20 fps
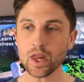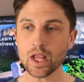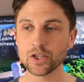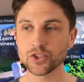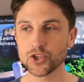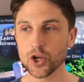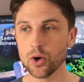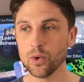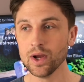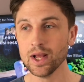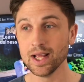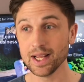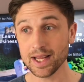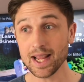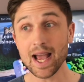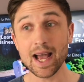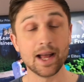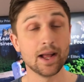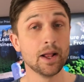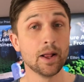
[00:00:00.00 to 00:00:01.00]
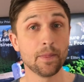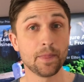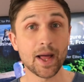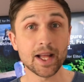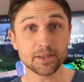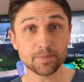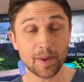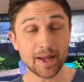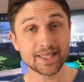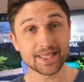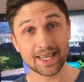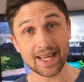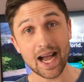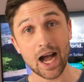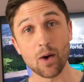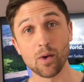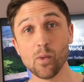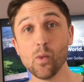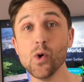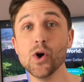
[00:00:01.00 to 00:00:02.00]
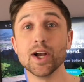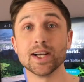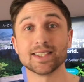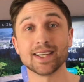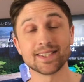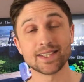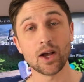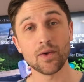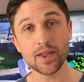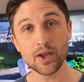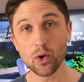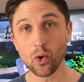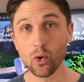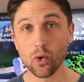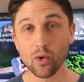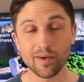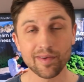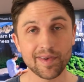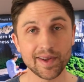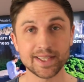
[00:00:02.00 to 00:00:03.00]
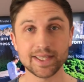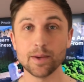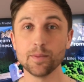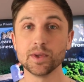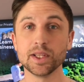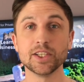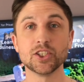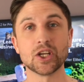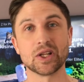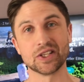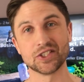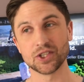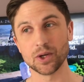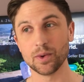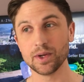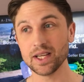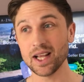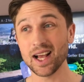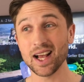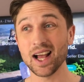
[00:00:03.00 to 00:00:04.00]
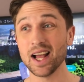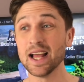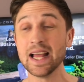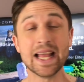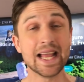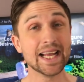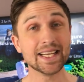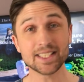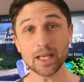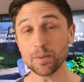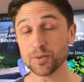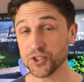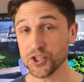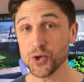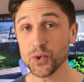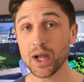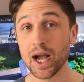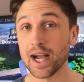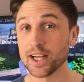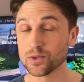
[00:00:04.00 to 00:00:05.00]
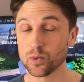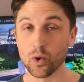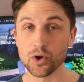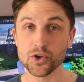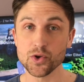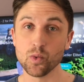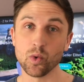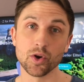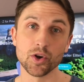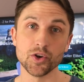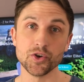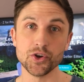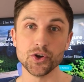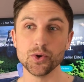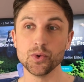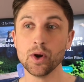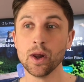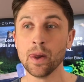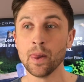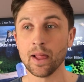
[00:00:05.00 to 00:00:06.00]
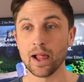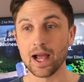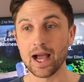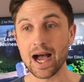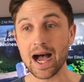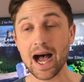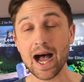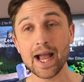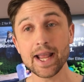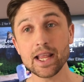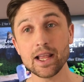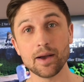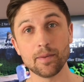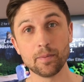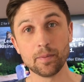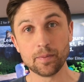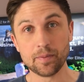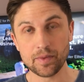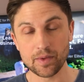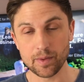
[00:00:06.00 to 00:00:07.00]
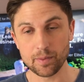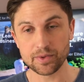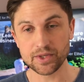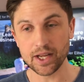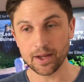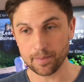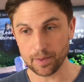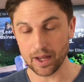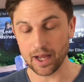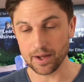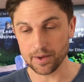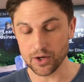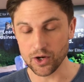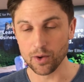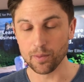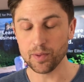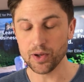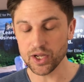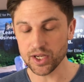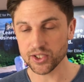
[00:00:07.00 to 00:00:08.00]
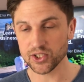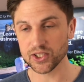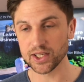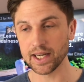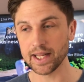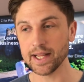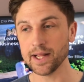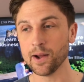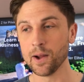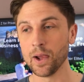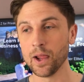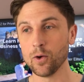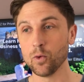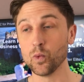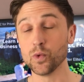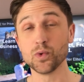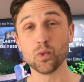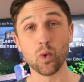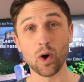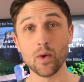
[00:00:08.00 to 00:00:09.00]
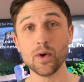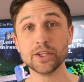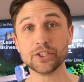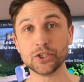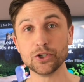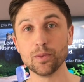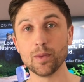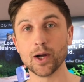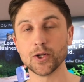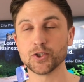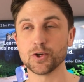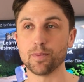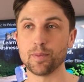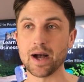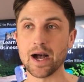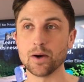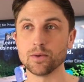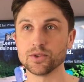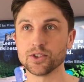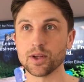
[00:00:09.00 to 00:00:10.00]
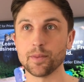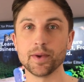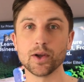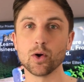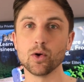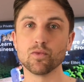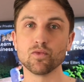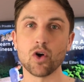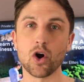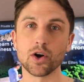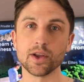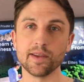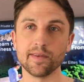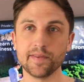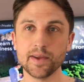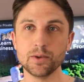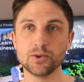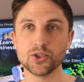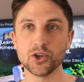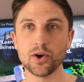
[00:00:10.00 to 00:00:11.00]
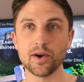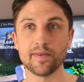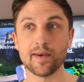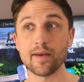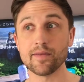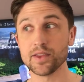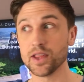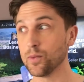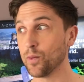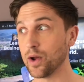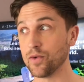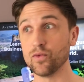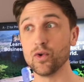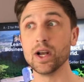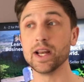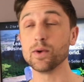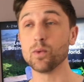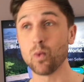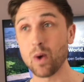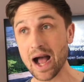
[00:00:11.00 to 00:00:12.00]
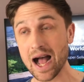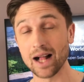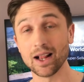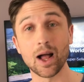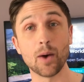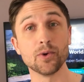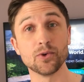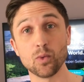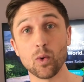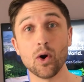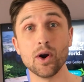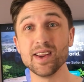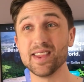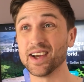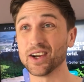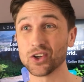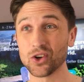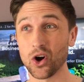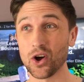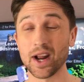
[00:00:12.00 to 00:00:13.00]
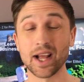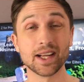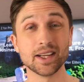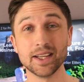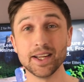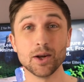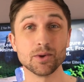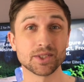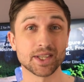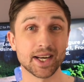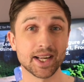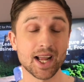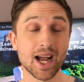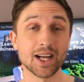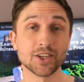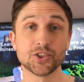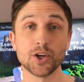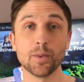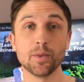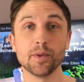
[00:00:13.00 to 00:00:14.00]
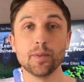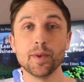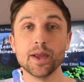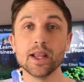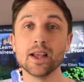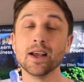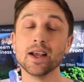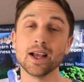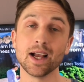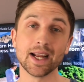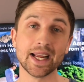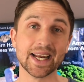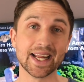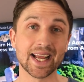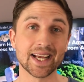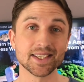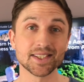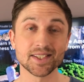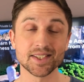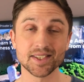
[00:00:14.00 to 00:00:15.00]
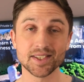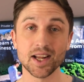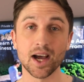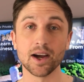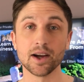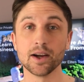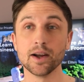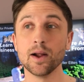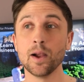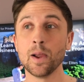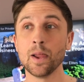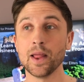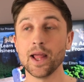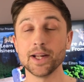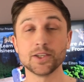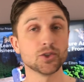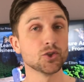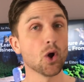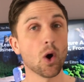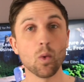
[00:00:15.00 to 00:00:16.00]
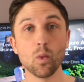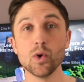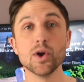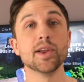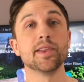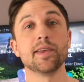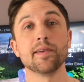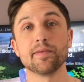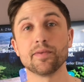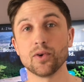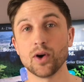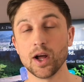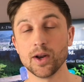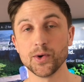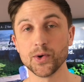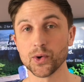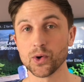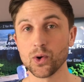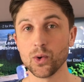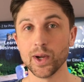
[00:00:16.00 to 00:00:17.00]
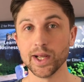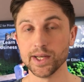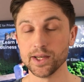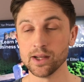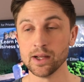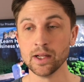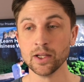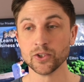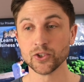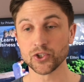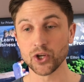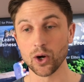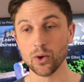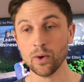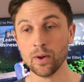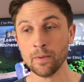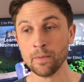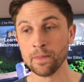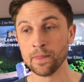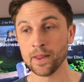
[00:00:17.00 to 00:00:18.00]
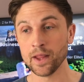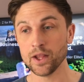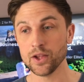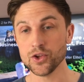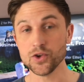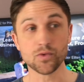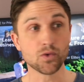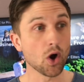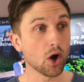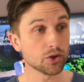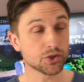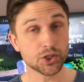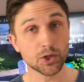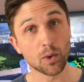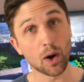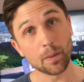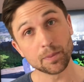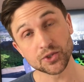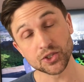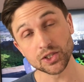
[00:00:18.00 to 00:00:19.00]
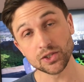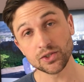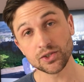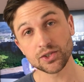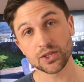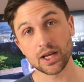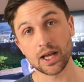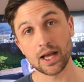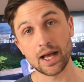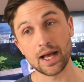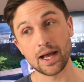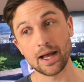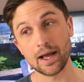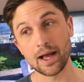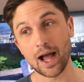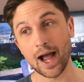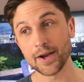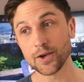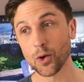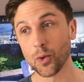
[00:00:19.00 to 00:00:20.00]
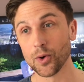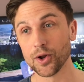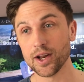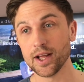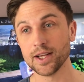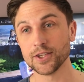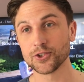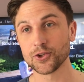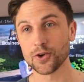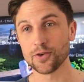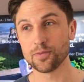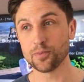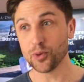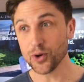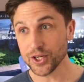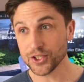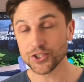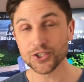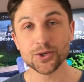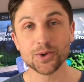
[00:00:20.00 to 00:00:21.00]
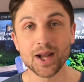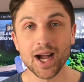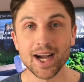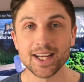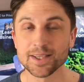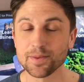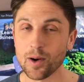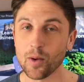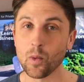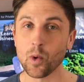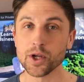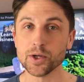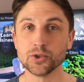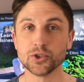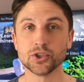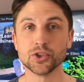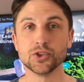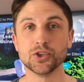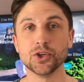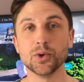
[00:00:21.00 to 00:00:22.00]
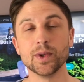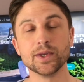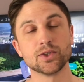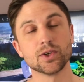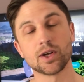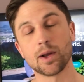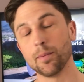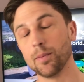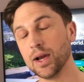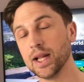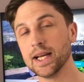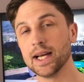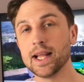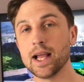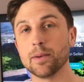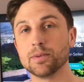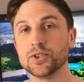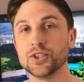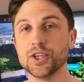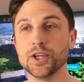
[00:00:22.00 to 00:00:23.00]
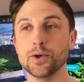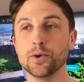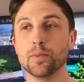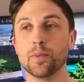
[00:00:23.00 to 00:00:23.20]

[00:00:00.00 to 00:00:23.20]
So yeah, that's basically how it works. That's how they all fit in with each other. So it's up to you guys what you want to do. I personally would worry too much about something going wrong in the future. If everything went really well, I would worry that God, it's going to catch up with me. I'm going to get stung. It's not worth it for 100 quid. So you've got two options. I don't want to sort of preach to you guys about what you should do. It's completely up to you.